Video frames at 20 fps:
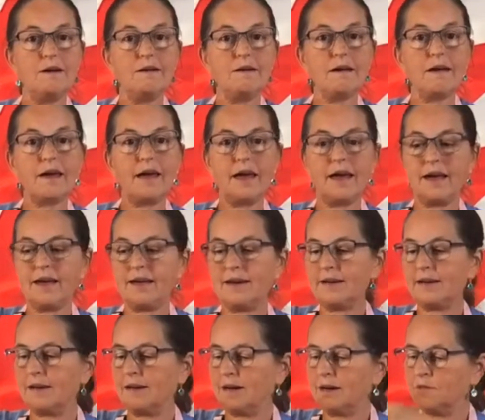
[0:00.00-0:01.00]
And
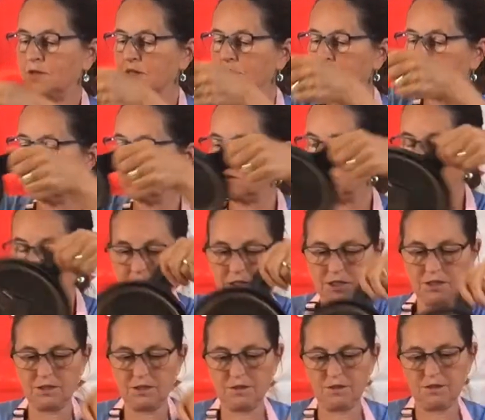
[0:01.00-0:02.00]
I'm just going
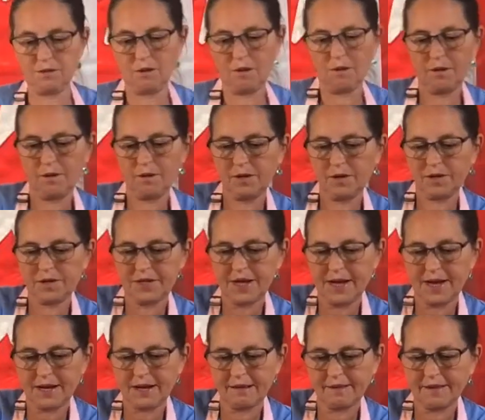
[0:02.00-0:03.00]
to take
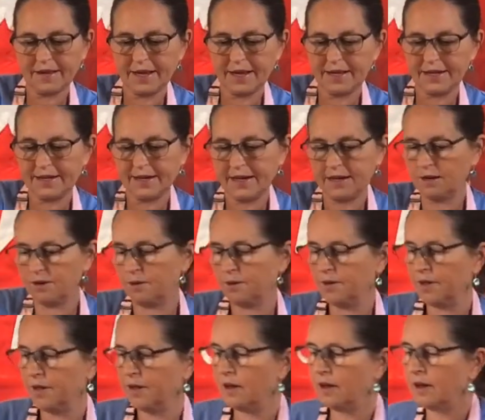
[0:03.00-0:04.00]
that now
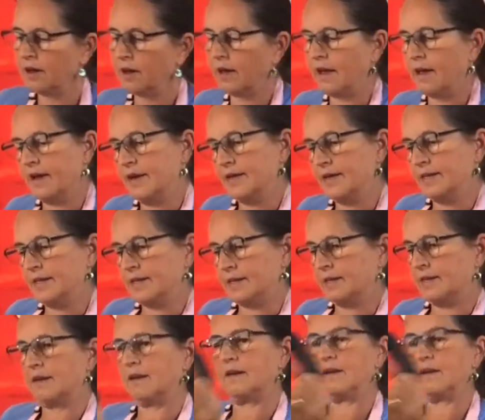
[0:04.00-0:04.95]
and I'll